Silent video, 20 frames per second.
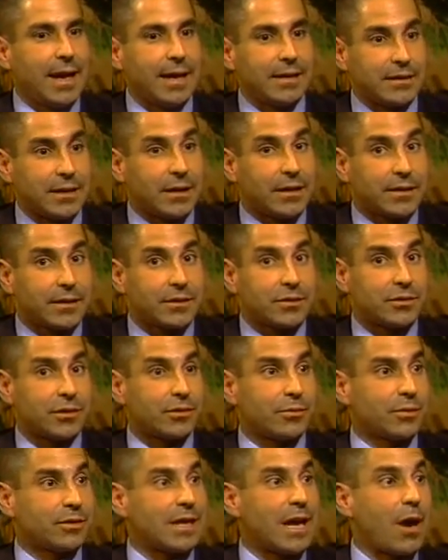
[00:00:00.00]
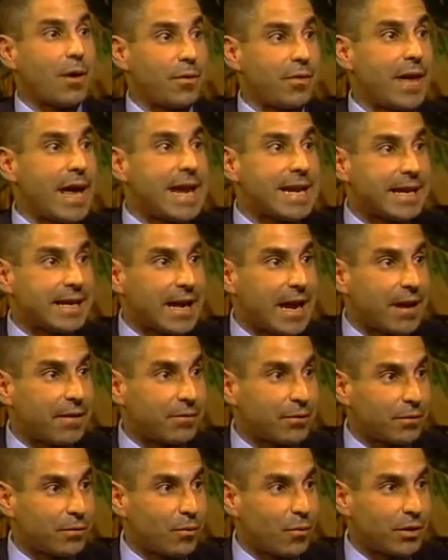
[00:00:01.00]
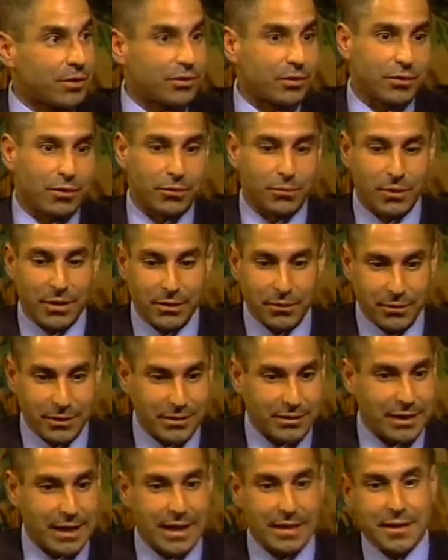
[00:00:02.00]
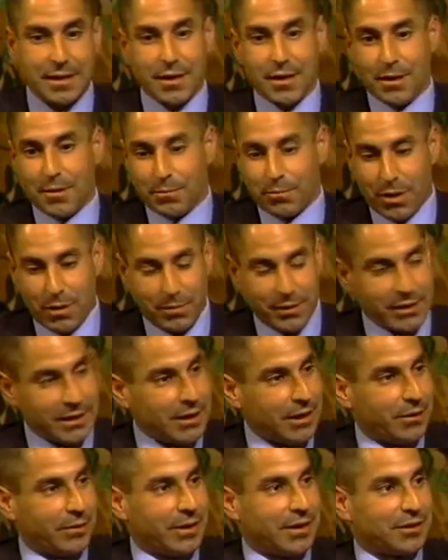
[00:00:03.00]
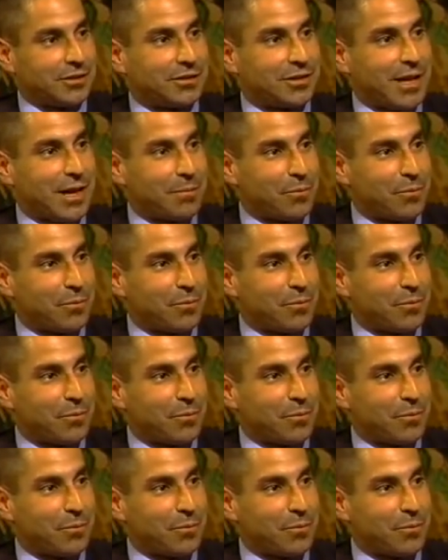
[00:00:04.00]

and telling constituents how they can have their voice heard, whether it's at public hearings,